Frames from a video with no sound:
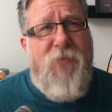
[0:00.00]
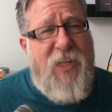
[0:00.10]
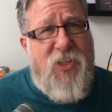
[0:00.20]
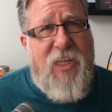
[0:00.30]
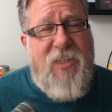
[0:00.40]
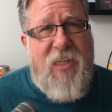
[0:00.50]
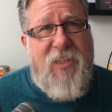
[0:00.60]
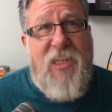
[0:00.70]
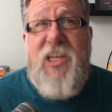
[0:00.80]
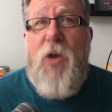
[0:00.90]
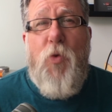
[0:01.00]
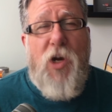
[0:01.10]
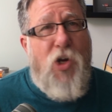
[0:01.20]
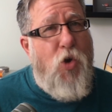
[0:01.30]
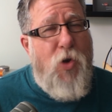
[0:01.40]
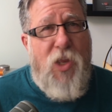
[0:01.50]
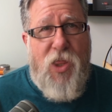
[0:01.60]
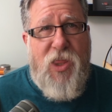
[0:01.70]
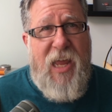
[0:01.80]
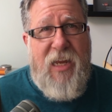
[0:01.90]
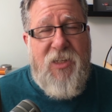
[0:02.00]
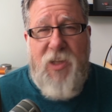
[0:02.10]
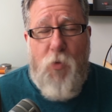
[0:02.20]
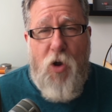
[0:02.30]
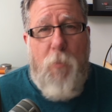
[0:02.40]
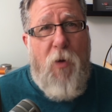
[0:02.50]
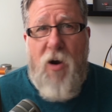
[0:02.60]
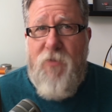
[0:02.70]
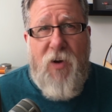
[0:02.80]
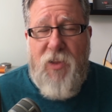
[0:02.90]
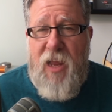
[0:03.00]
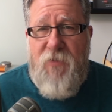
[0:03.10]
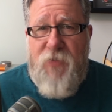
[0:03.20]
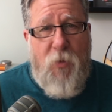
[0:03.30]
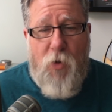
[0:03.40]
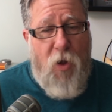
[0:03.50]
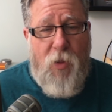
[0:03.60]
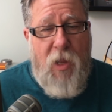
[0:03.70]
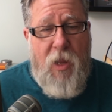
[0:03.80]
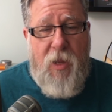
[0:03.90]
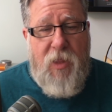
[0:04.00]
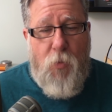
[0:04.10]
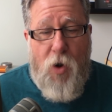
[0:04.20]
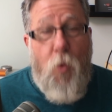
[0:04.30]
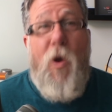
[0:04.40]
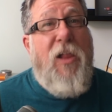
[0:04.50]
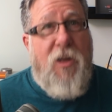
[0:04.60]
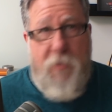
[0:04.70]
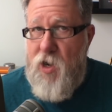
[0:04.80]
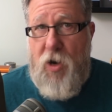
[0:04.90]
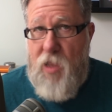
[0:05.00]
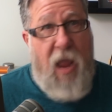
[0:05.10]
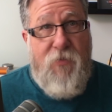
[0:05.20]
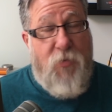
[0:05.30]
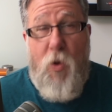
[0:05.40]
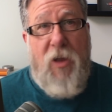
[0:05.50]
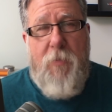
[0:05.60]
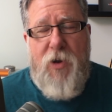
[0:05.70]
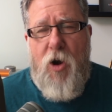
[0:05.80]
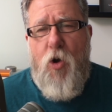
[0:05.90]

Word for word: of these things, as I say, were good things. They were all part of our life. They were all they were all welcome in our lives, welcome in our